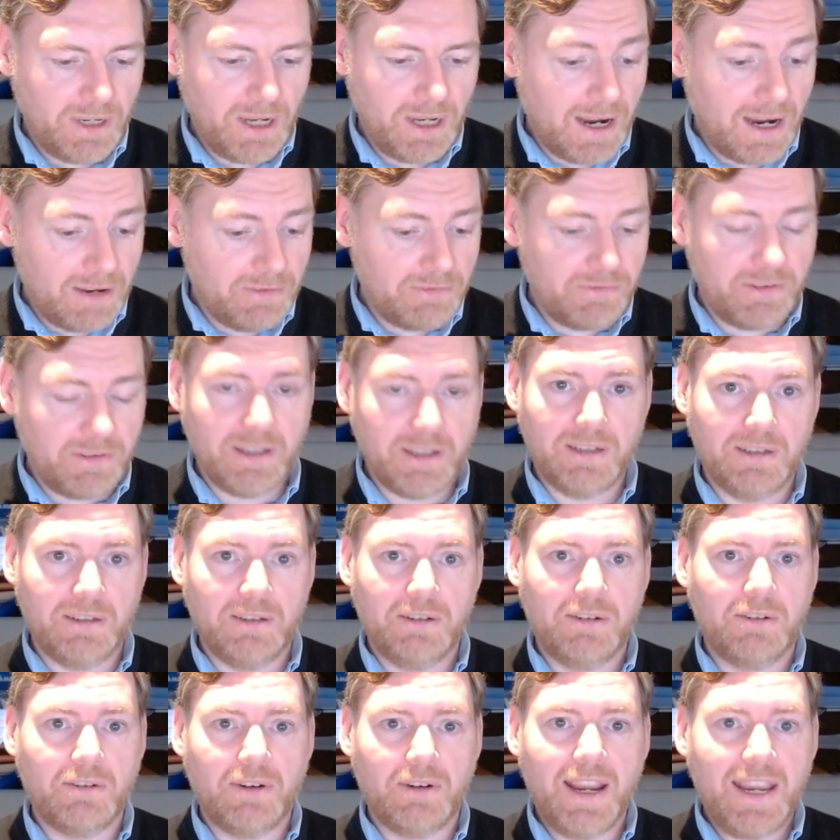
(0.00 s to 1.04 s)
I feel
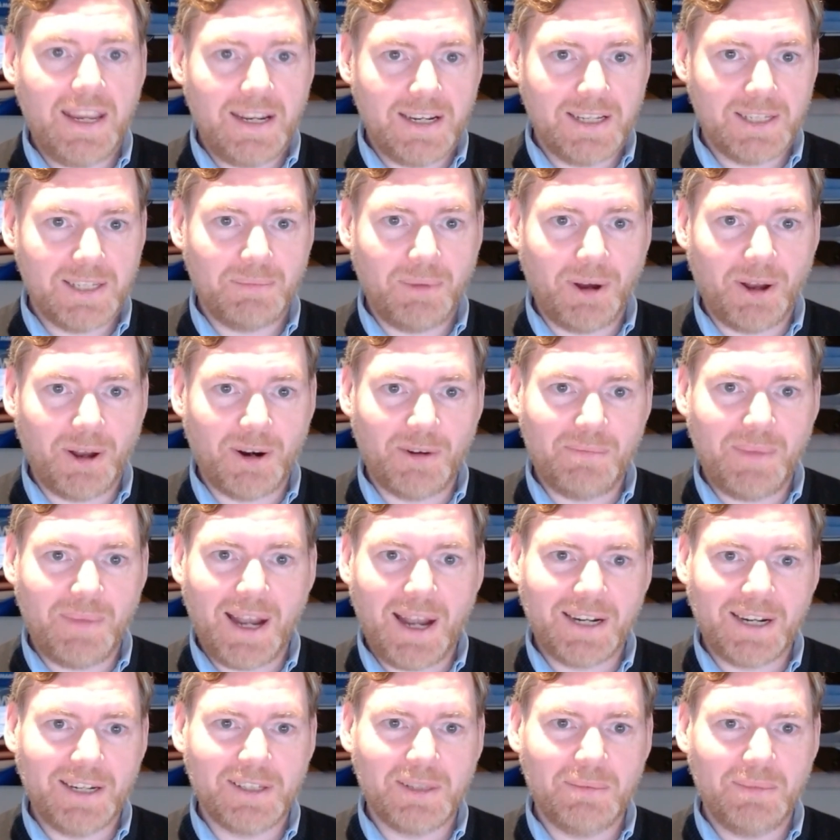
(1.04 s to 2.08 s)
great as part of
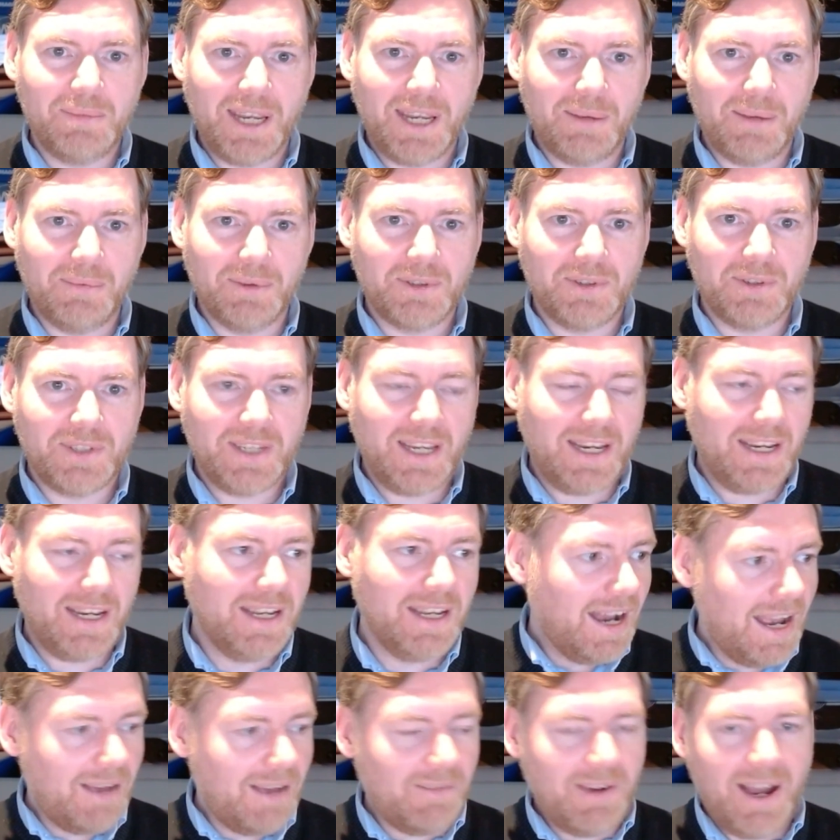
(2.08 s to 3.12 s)
Magna'a to be able to say,
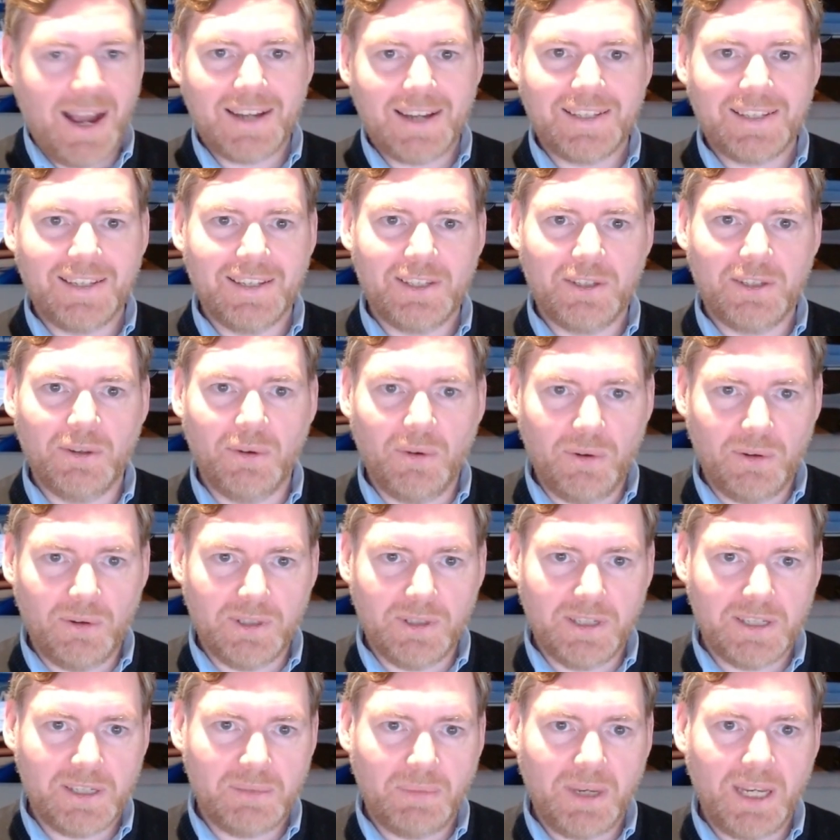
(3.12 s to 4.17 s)
I have access to all
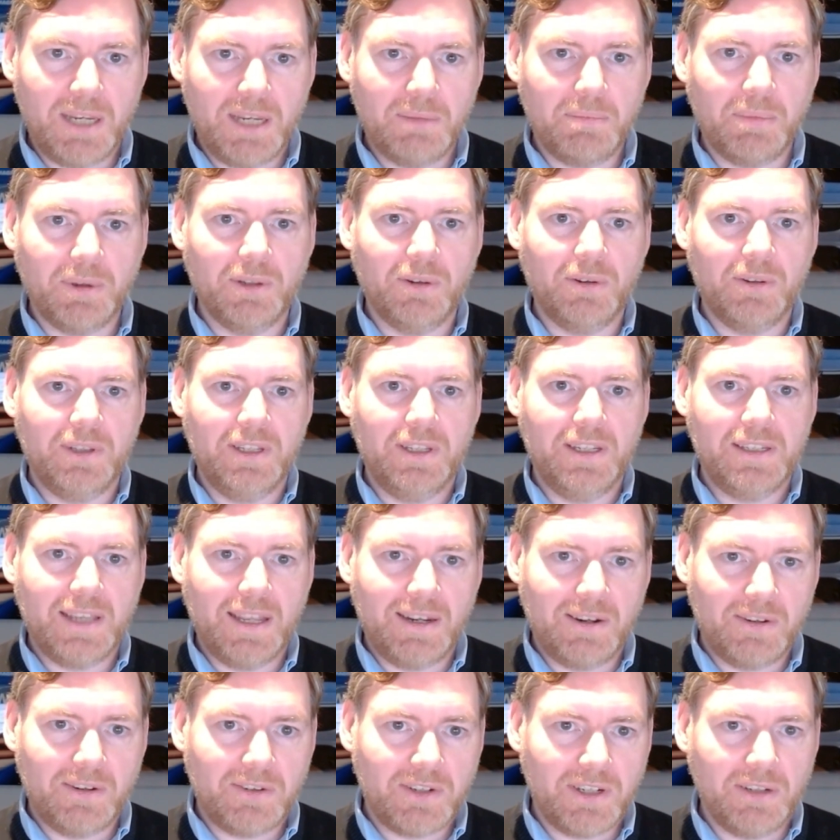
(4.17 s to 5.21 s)
this people, all this
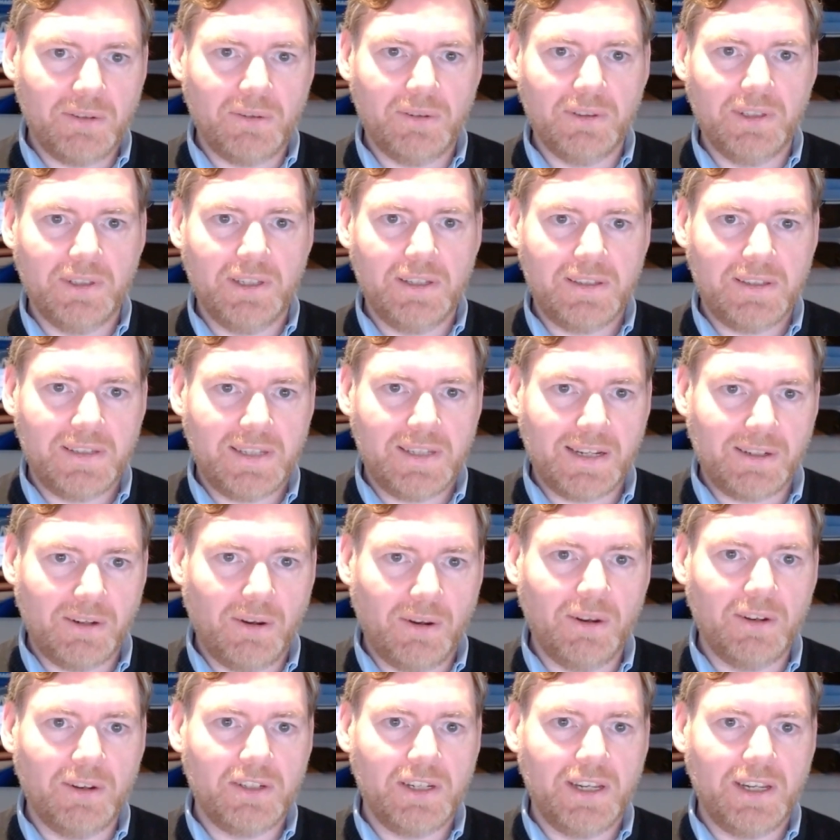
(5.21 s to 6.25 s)
energy, all this
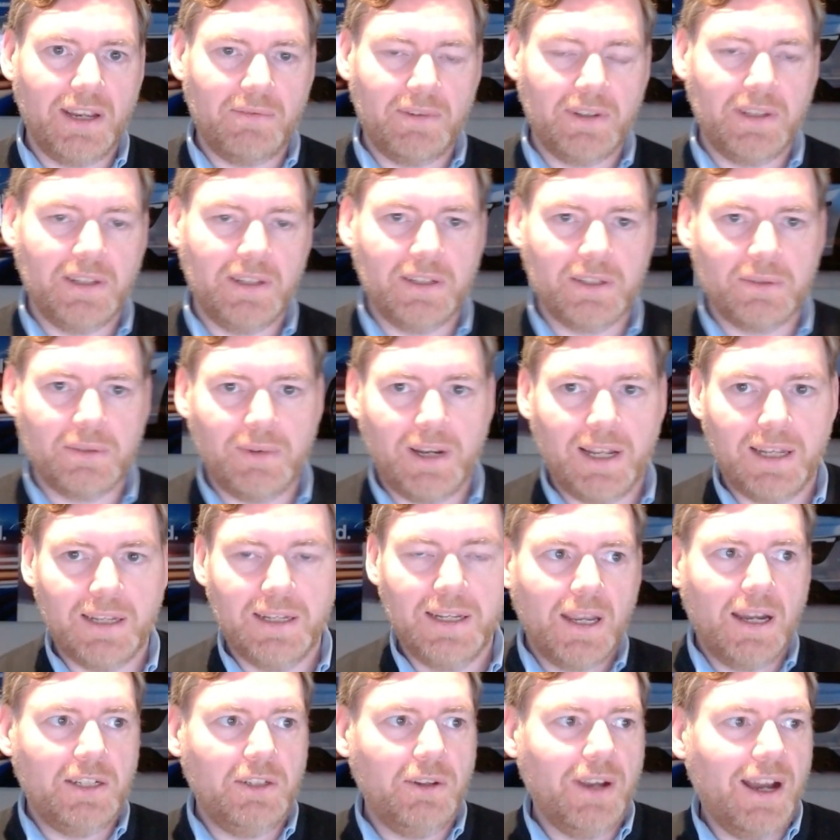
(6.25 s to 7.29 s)
technology, everything as well.
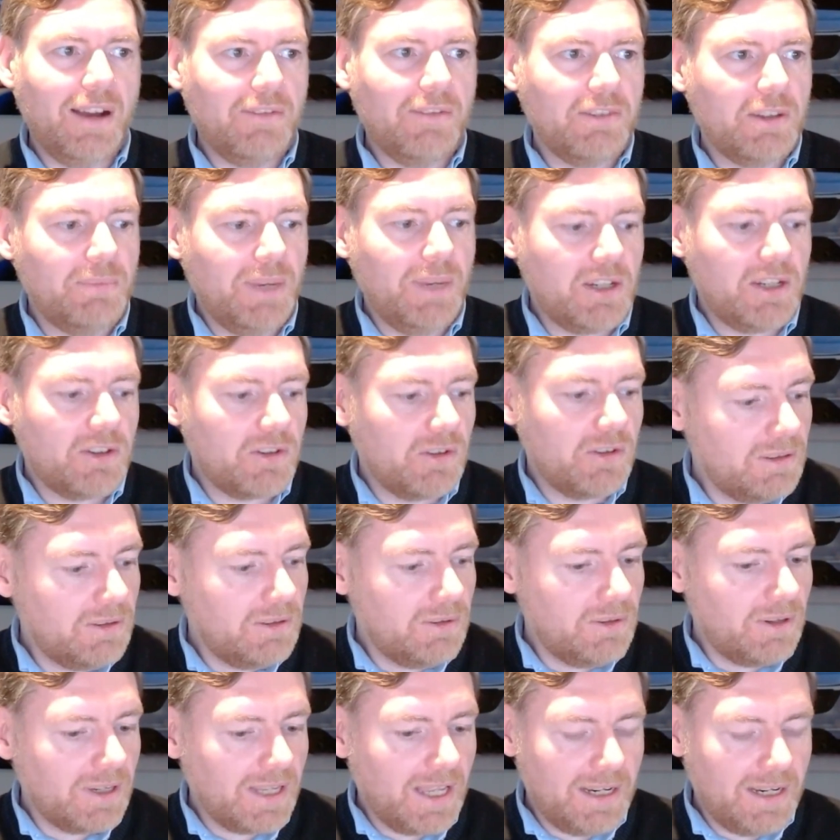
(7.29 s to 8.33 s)
And you have to make sure you're
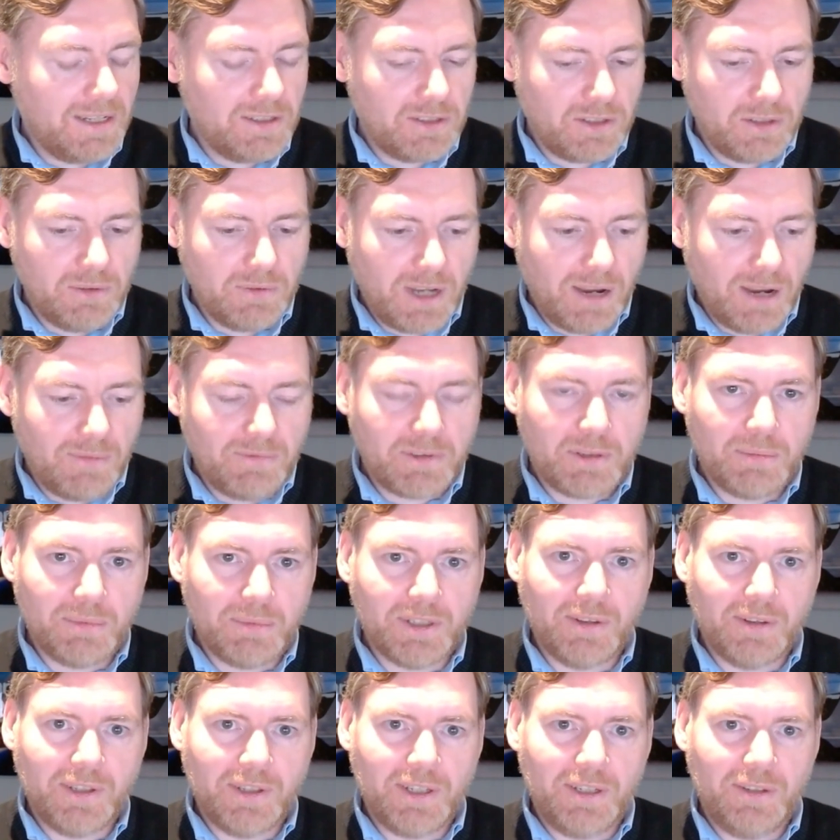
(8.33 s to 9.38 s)
not getting too comfortable
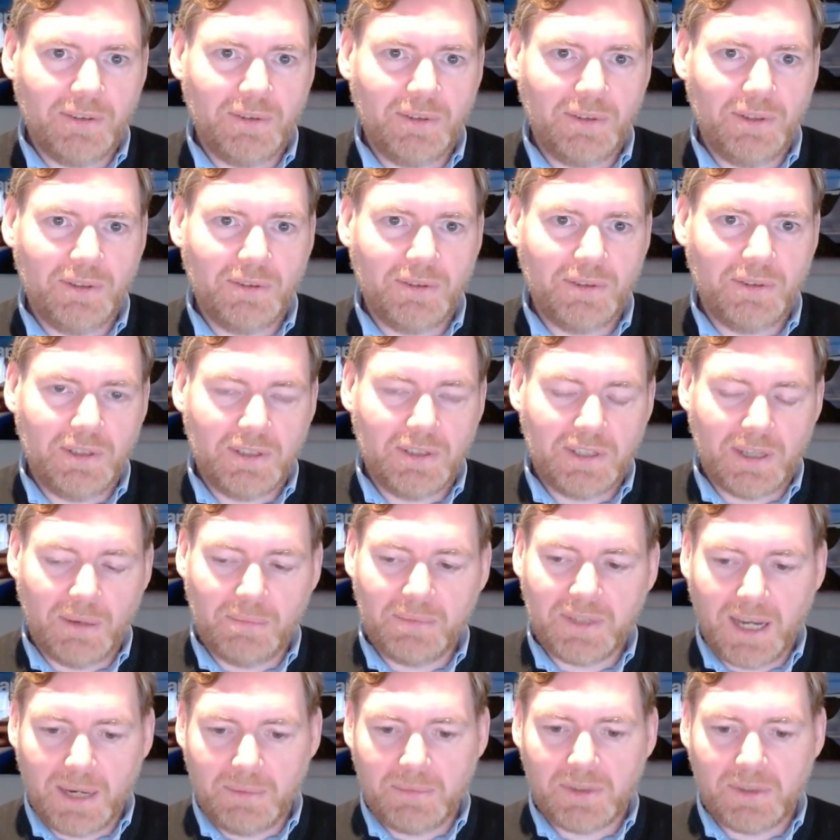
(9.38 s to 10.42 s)
though, that you
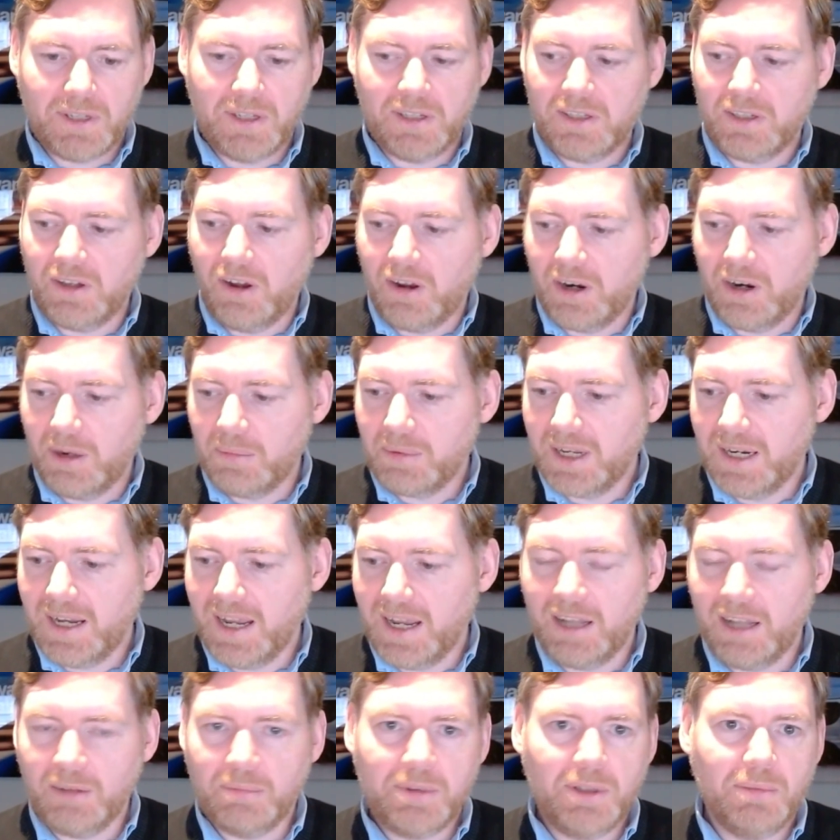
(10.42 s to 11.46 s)
sometimes a startup can
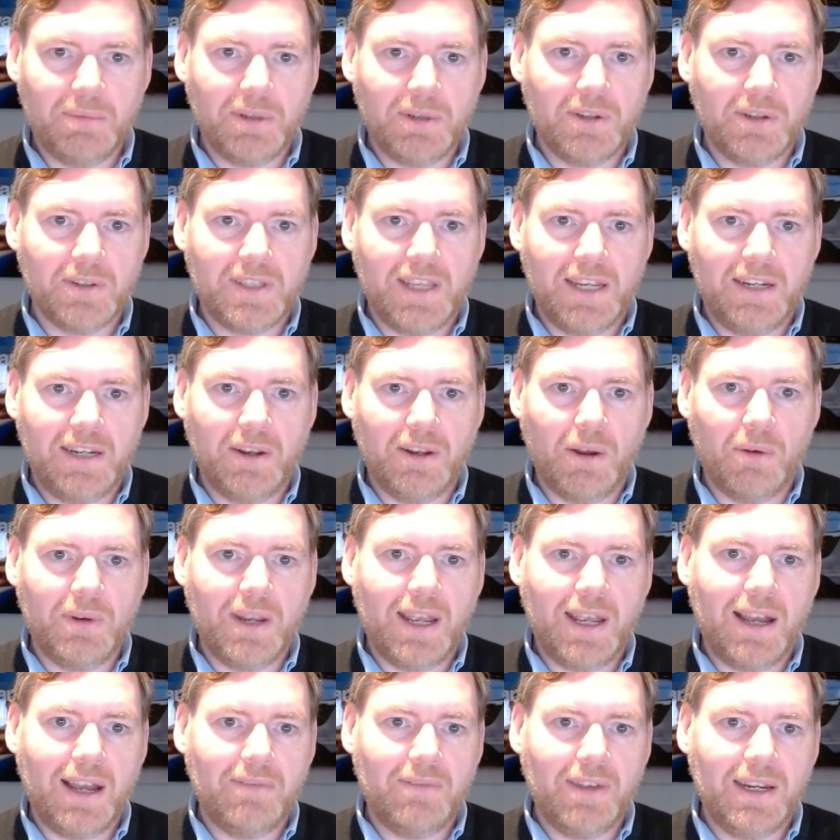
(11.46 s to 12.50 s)
help you because they don't
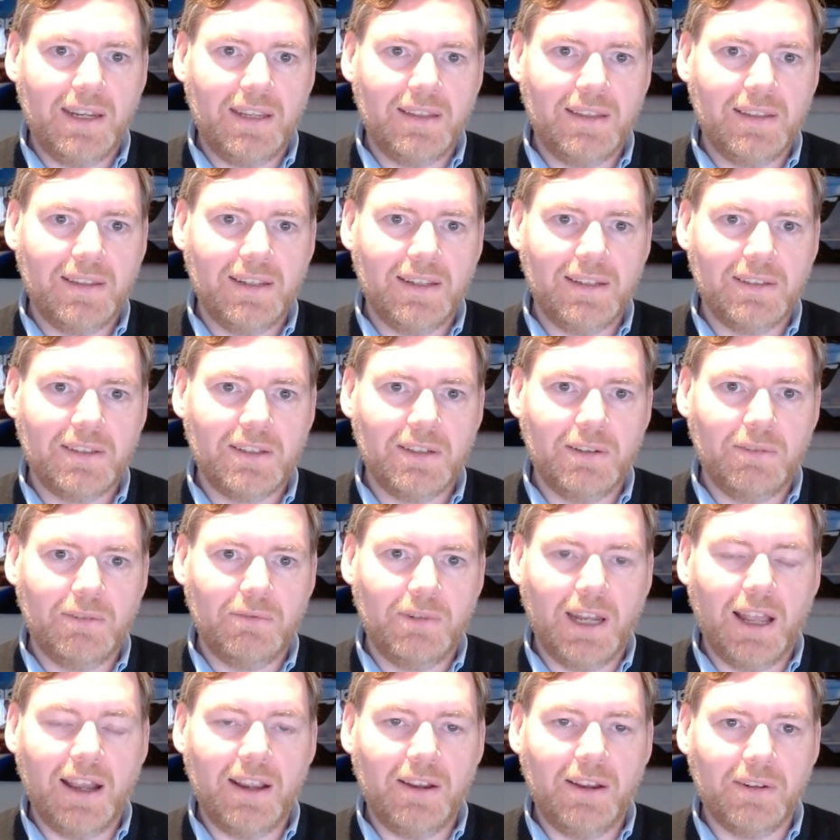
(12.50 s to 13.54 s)
have anything to
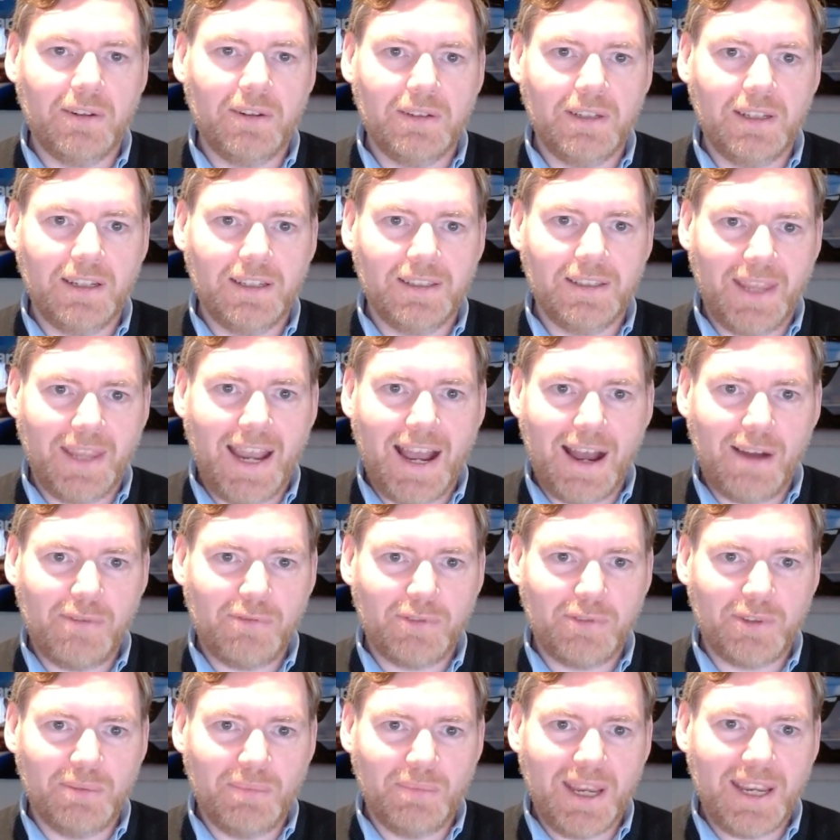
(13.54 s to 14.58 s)
rely on. They
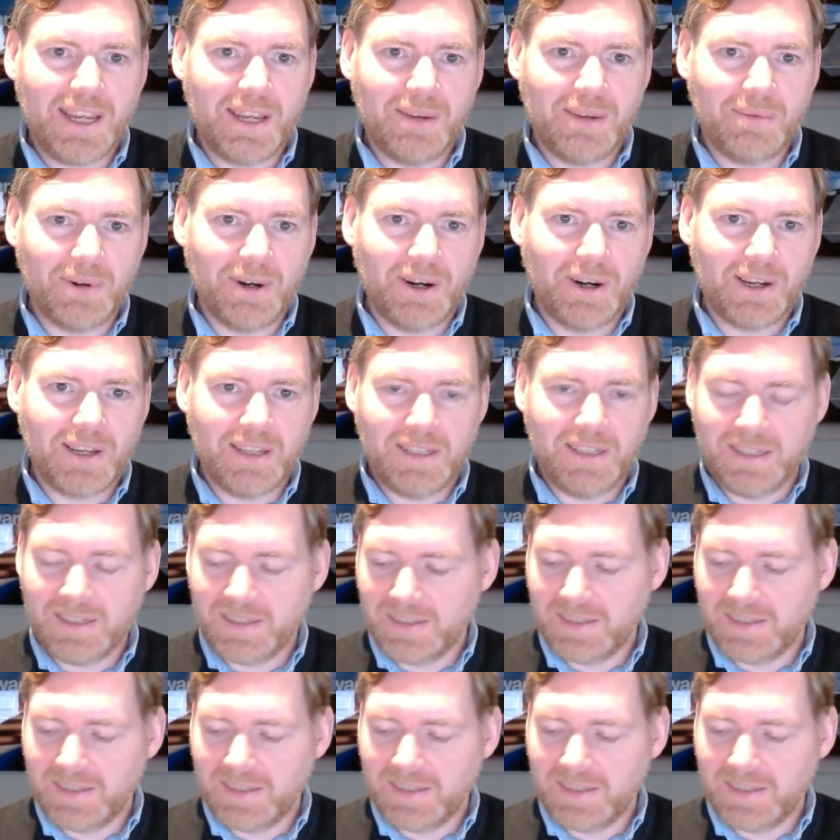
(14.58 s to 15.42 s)
have to make it work, and